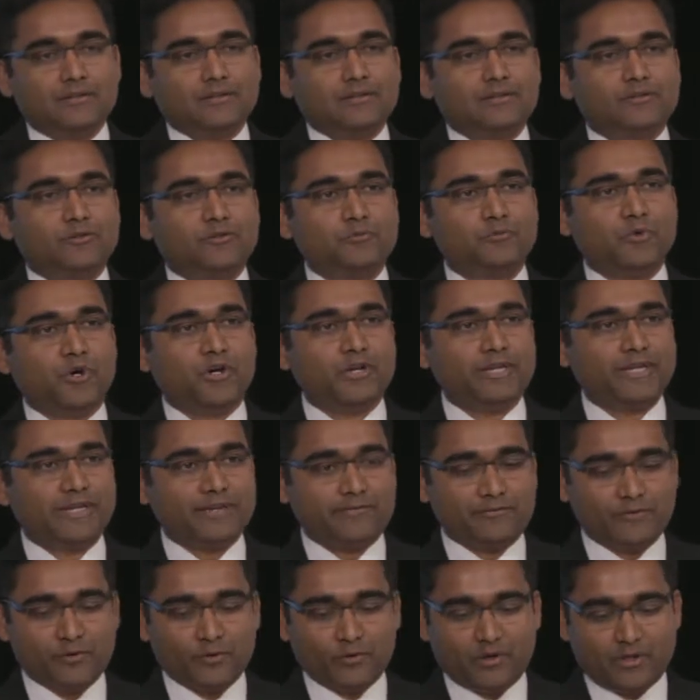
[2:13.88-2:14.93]
Good morning,
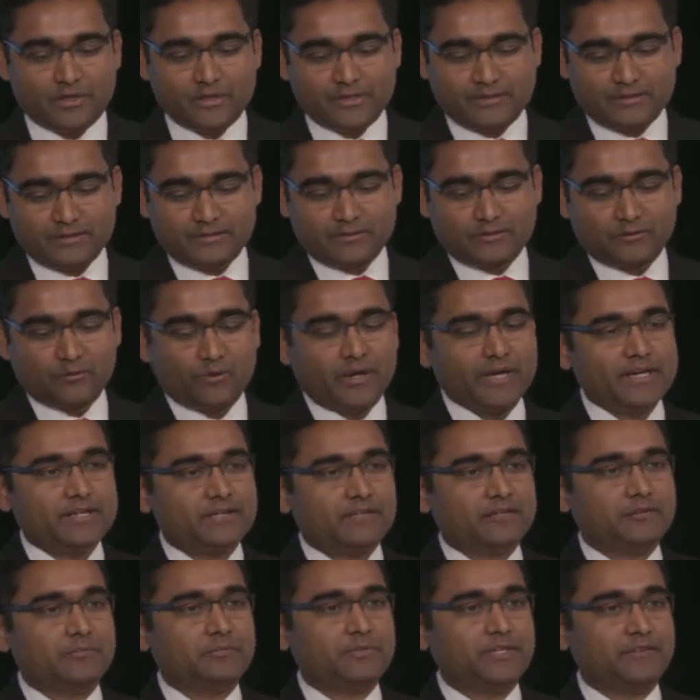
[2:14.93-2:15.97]
everyone. It's quite
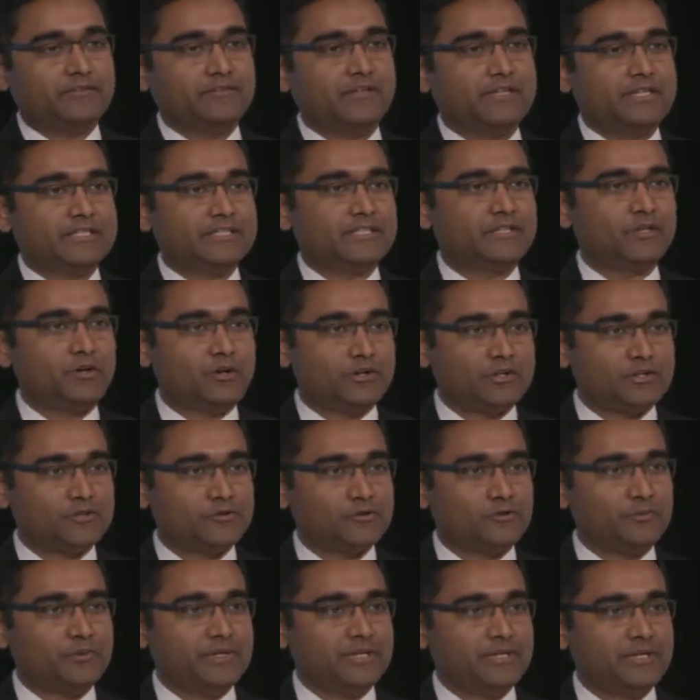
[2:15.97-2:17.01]
a privilege and honor
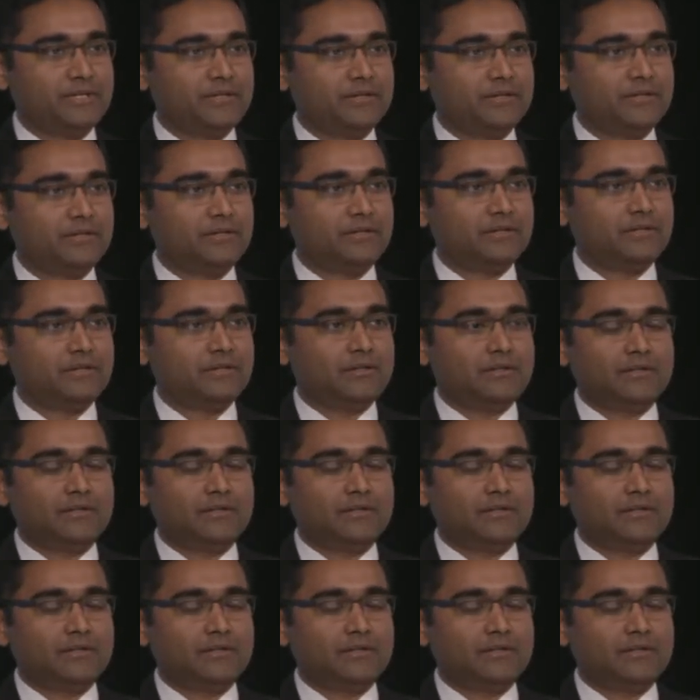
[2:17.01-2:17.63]
to be here.